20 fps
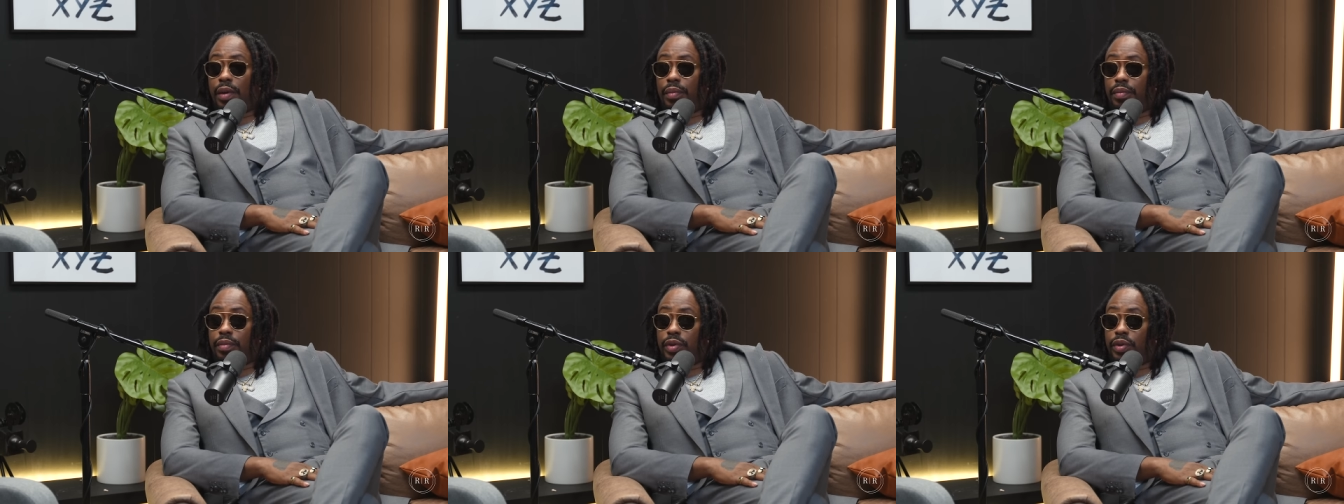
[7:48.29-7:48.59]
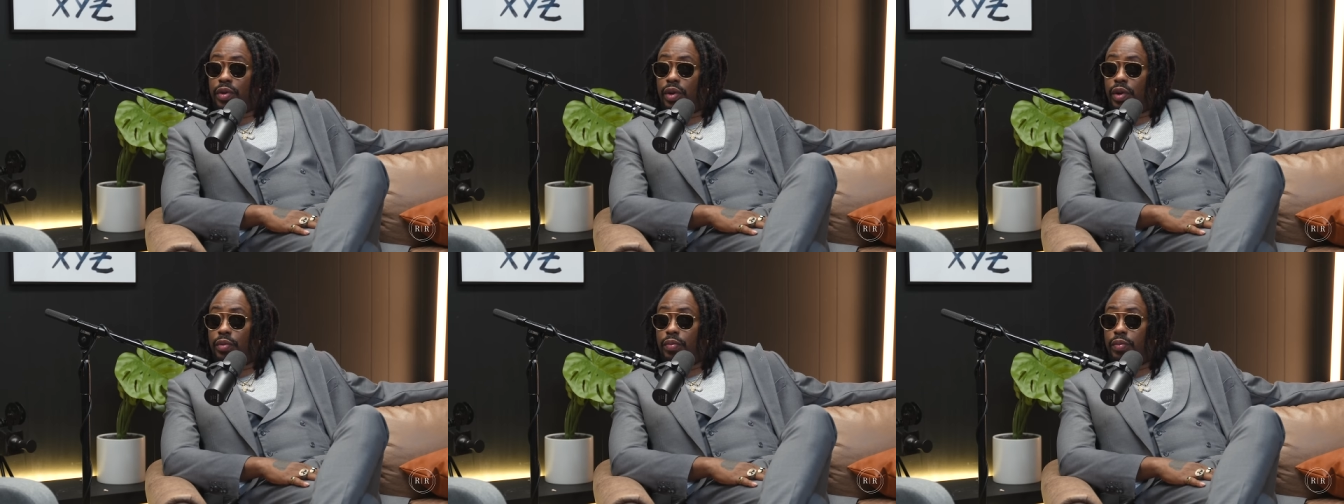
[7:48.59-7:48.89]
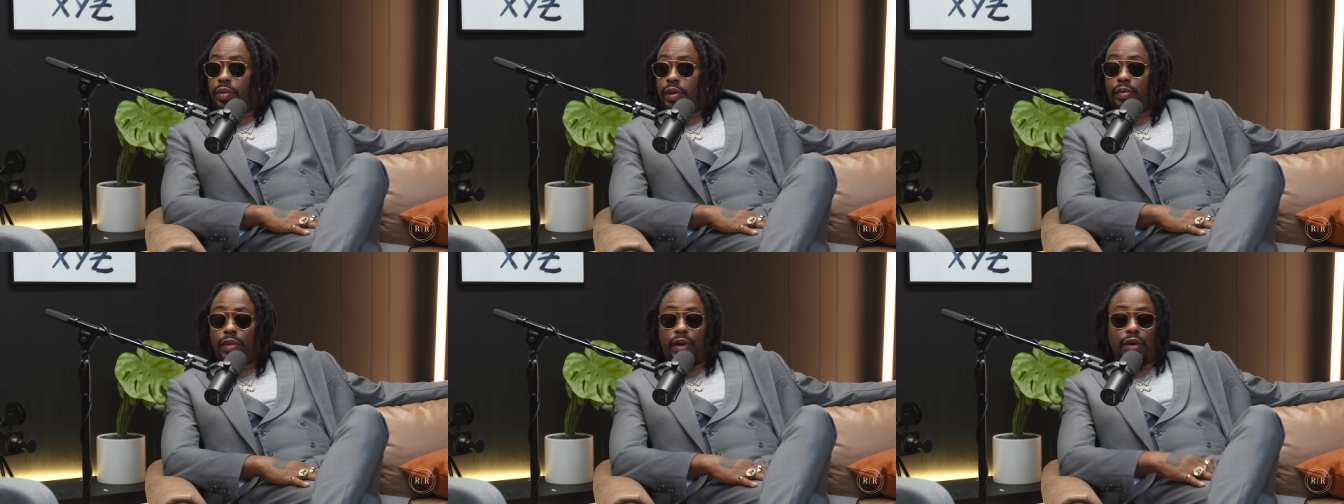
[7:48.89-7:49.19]
Mm-hmm, you know,
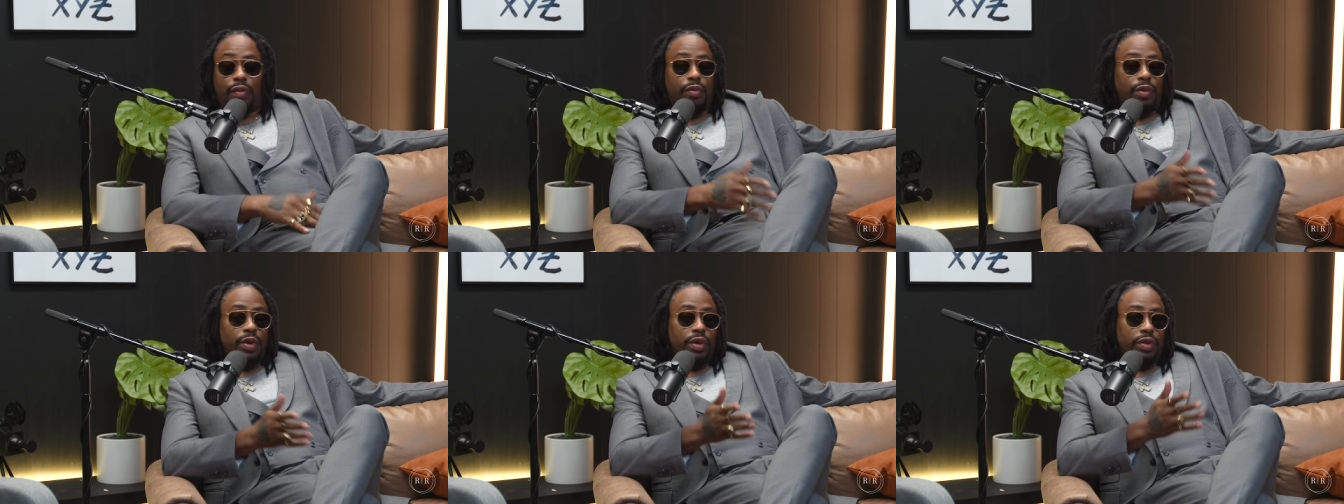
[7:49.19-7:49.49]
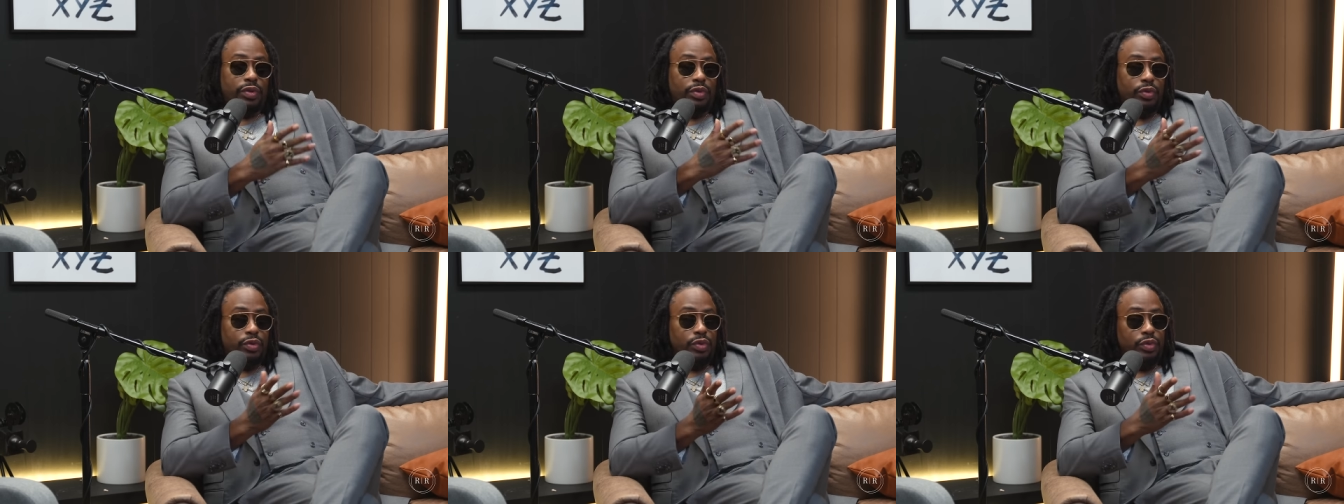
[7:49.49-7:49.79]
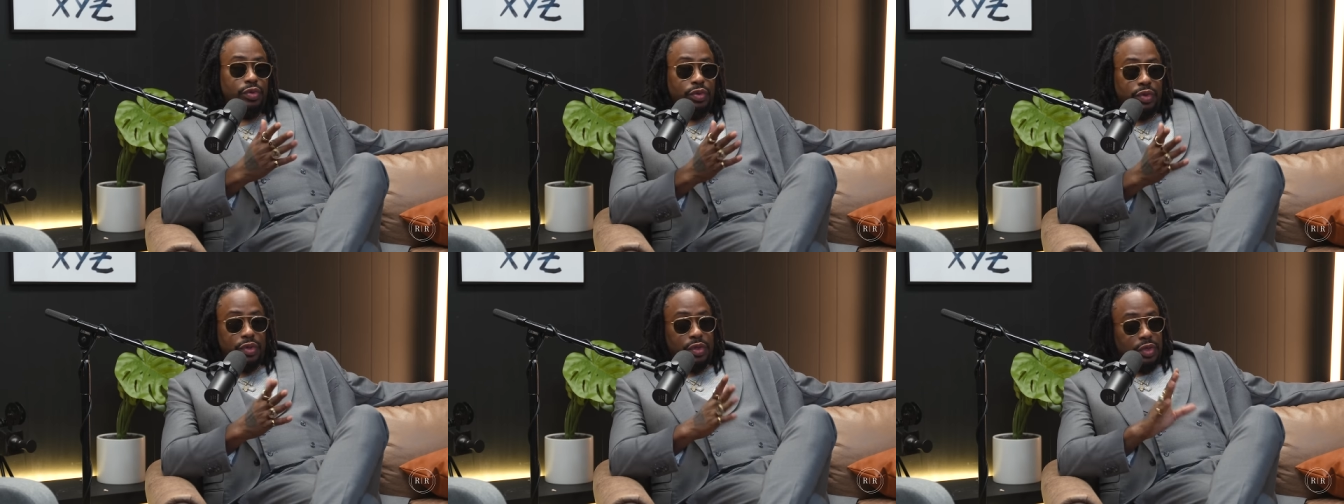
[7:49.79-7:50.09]
people mm-hmm. have went through,
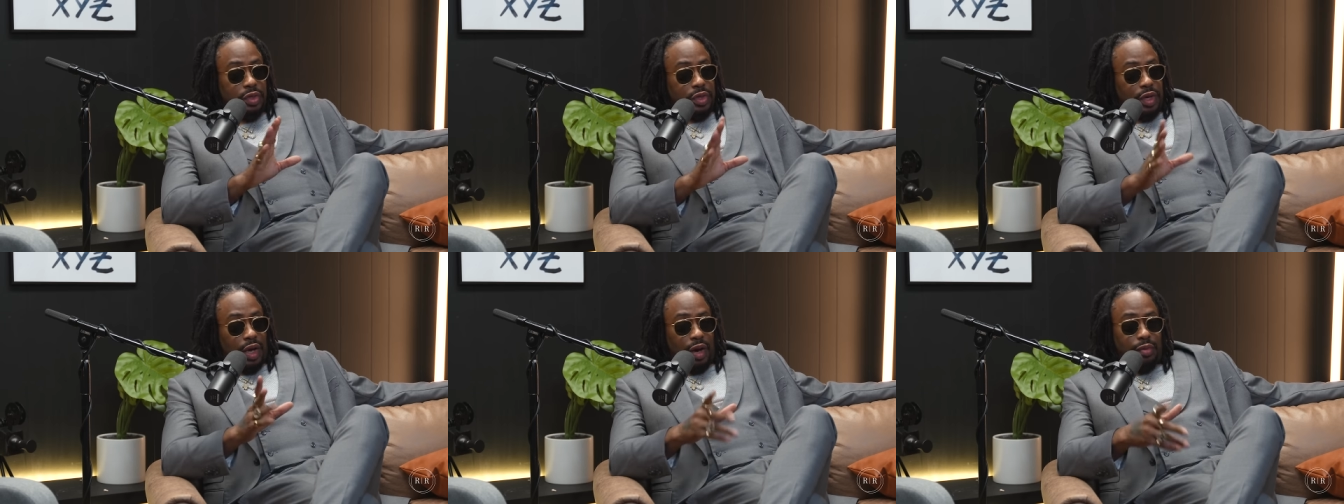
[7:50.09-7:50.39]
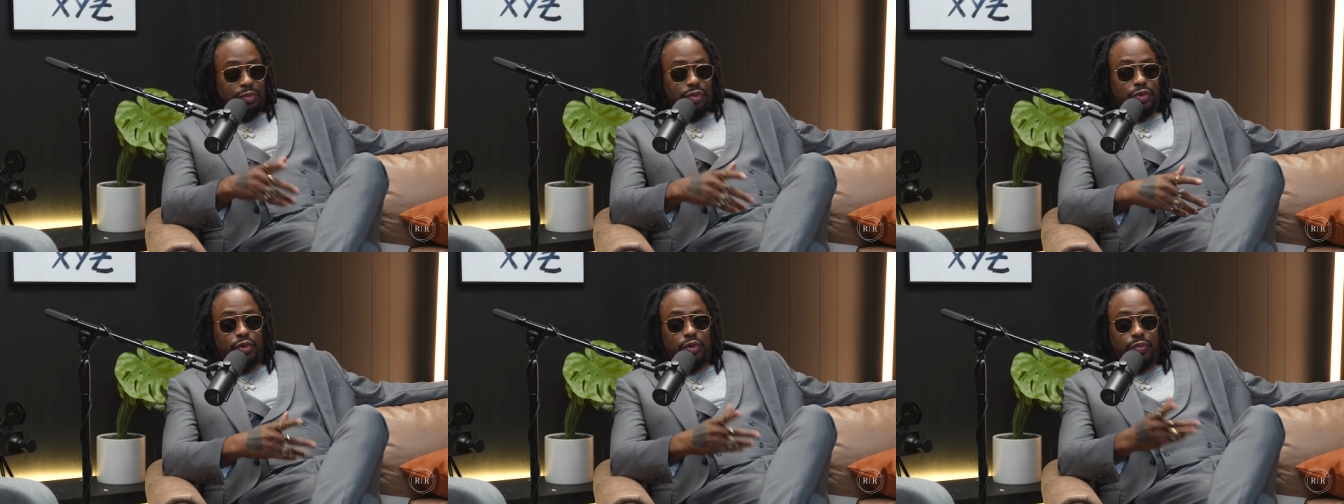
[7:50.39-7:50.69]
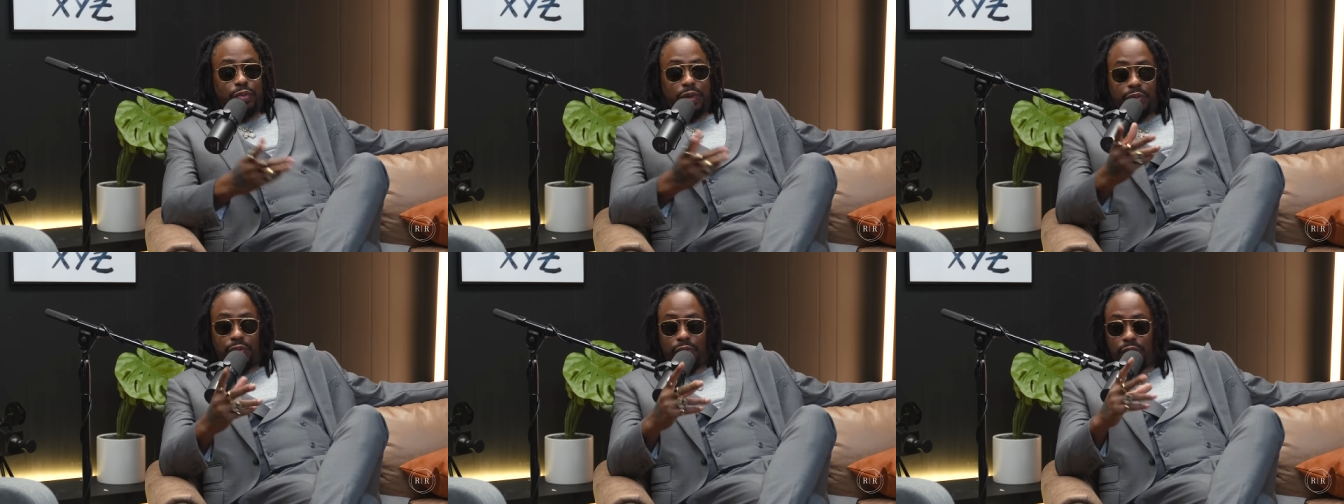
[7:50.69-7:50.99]
I'm sure
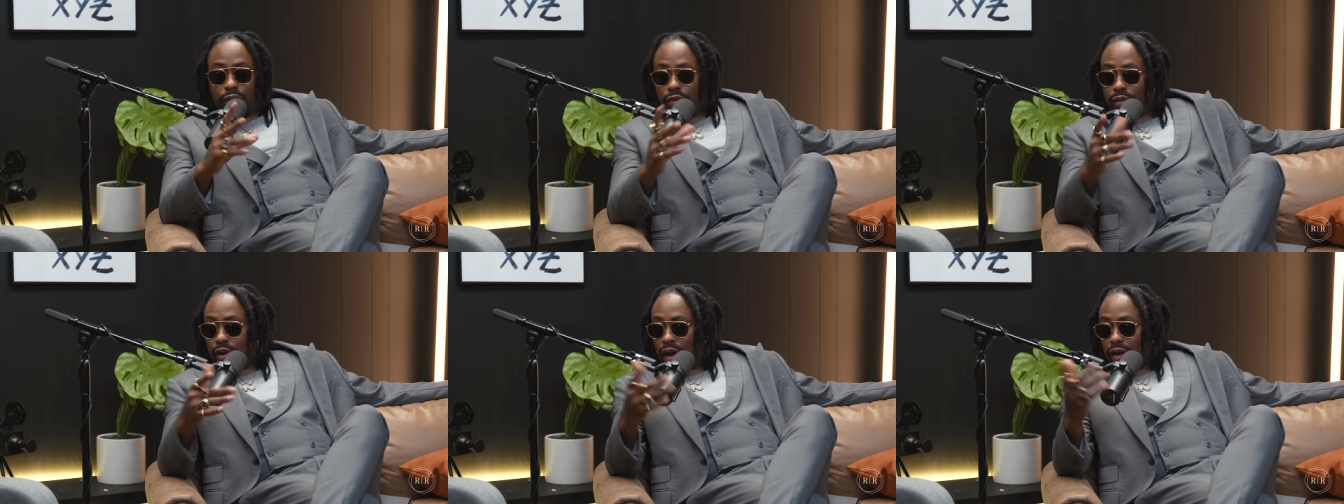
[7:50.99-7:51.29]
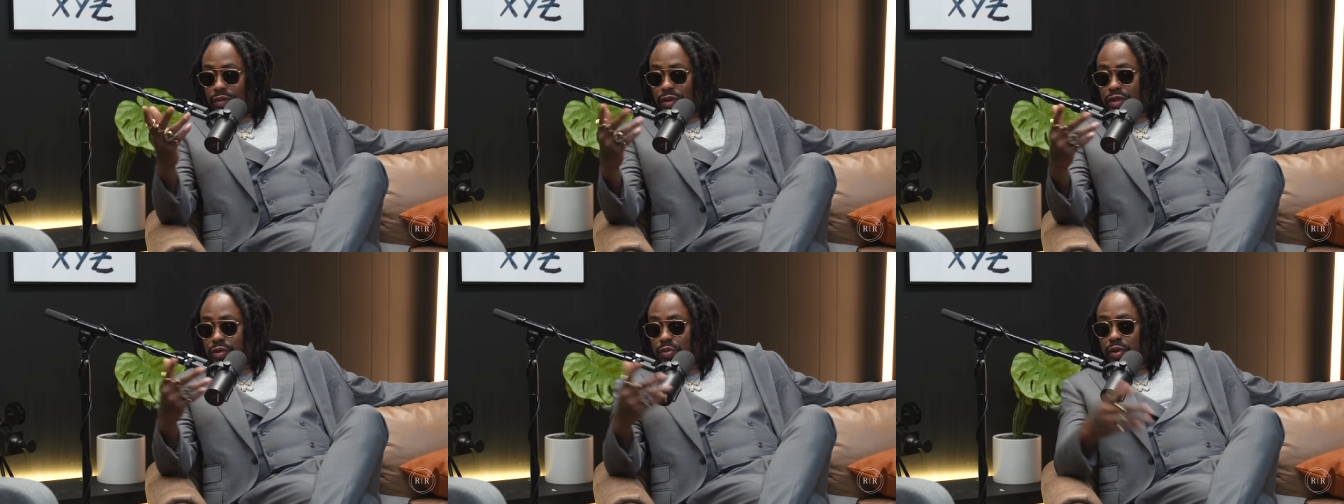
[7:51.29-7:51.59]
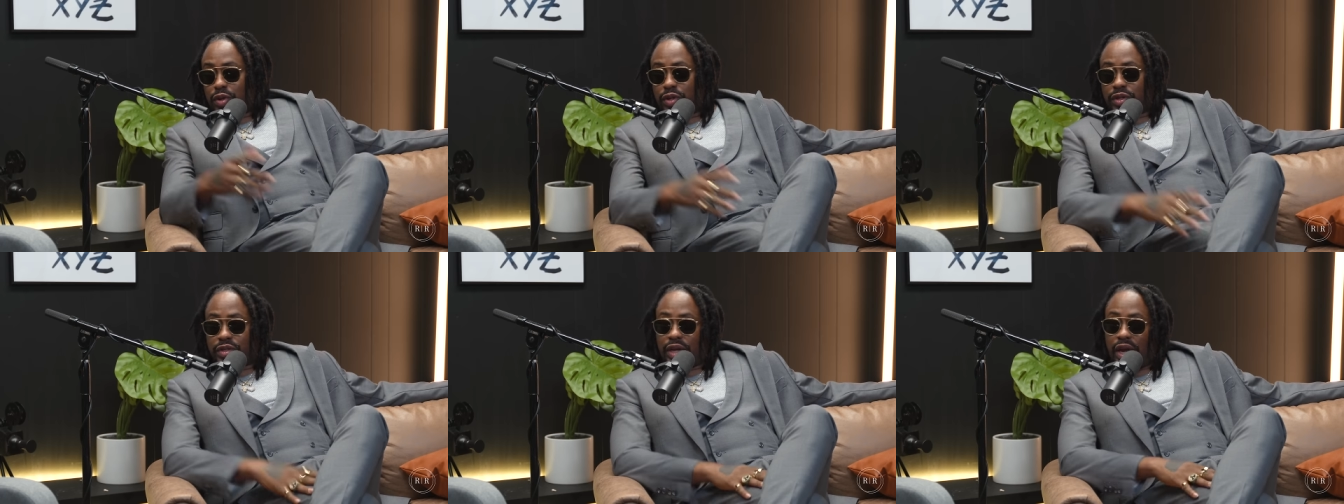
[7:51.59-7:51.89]
people have
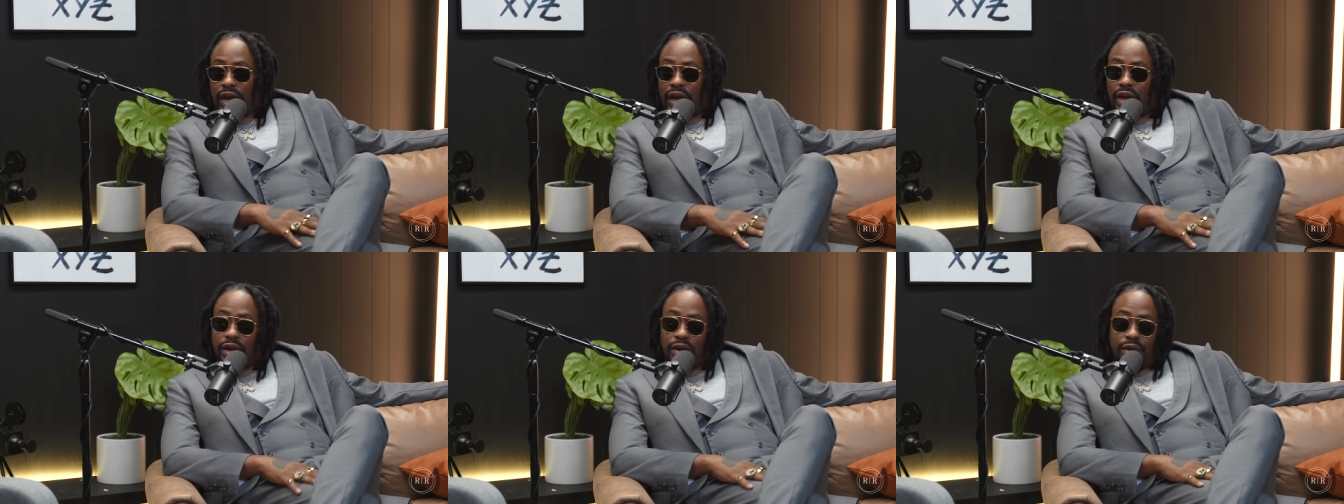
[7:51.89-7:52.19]
experienced that.